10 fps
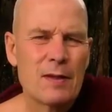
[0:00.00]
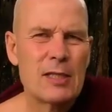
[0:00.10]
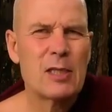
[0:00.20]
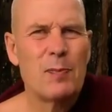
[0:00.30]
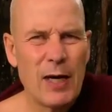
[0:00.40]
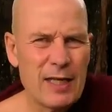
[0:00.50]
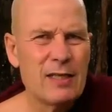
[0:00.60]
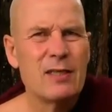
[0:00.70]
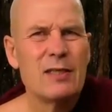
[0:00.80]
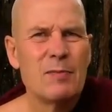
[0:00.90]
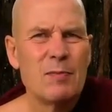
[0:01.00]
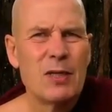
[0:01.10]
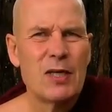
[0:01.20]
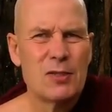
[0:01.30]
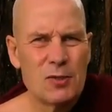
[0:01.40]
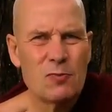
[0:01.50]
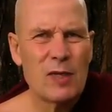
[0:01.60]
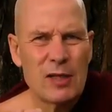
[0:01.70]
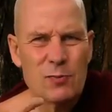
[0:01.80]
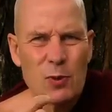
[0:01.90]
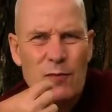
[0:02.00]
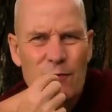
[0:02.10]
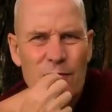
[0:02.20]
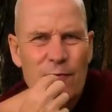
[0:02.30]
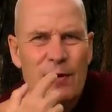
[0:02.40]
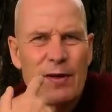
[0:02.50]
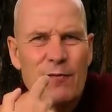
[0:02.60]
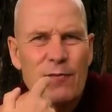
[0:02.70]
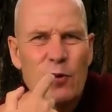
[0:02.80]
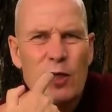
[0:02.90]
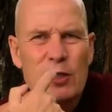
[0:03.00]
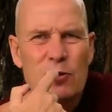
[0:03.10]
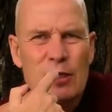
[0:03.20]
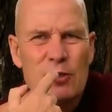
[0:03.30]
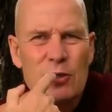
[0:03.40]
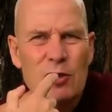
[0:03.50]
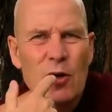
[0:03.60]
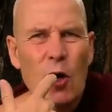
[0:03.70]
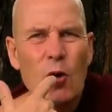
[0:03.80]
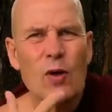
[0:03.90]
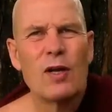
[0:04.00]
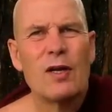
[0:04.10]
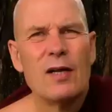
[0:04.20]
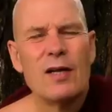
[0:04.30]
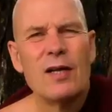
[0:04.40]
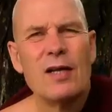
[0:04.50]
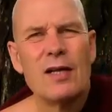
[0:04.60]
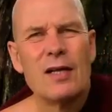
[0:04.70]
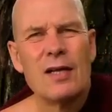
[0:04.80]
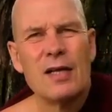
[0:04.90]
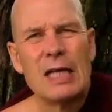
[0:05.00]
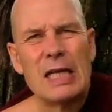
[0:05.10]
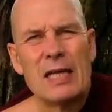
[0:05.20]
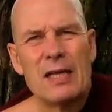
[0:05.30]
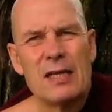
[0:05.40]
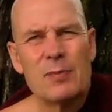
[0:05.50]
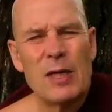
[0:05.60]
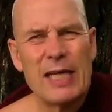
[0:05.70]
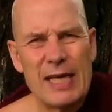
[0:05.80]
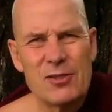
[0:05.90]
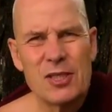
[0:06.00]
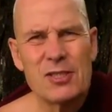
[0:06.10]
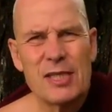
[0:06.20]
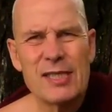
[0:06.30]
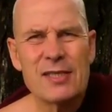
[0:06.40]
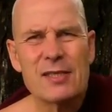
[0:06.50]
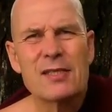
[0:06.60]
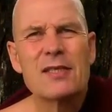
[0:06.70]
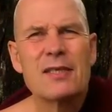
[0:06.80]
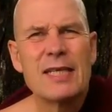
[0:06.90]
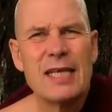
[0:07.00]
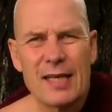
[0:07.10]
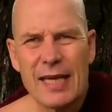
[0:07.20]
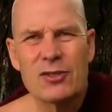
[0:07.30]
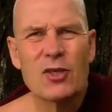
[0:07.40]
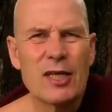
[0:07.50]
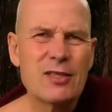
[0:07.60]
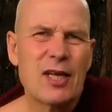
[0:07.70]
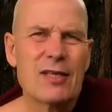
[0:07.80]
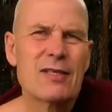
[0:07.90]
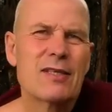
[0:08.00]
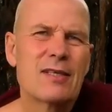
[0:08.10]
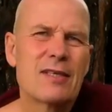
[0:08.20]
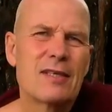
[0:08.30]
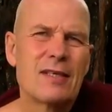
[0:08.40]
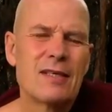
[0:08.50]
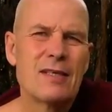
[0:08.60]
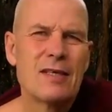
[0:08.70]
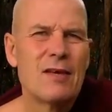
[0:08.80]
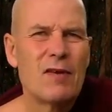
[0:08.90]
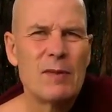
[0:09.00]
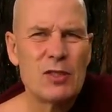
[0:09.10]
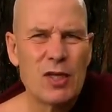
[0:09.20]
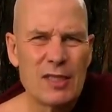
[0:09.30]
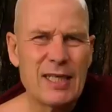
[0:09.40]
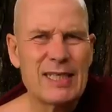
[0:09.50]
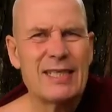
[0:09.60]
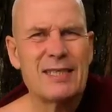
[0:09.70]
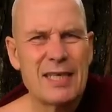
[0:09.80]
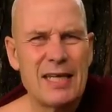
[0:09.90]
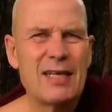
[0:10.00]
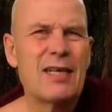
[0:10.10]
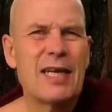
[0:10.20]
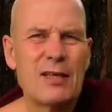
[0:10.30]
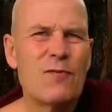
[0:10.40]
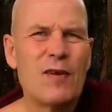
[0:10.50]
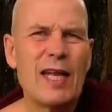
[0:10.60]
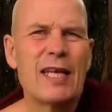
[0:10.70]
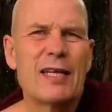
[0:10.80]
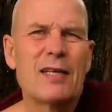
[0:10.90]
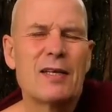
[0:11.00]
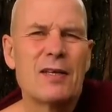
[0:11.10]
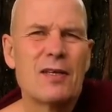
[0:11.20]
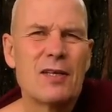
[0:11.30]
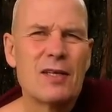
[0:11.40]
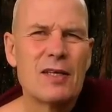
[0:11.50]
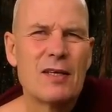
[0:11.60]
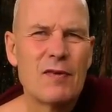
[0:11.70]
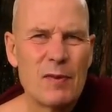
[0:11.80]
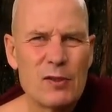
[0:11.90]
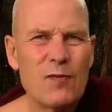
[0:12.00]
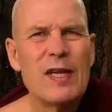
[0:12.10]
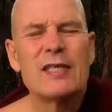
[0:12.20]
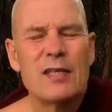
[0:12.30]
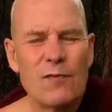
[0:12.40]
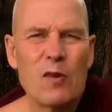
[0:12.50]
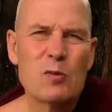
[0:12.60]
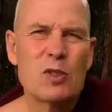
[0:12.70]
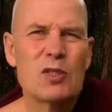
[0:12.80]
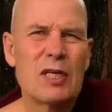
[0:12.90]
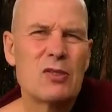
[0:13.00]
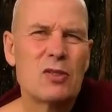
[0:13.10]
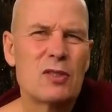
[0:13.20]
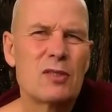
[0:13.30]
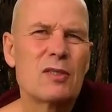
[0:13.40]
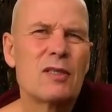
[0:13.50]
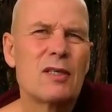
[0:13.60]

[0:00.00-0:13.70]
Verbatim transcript: There's a body, because one has put food into this hole. And the body has 6 senses. Then it gets contact. From this contact it just gets feeling. From these feelings it forms intentions.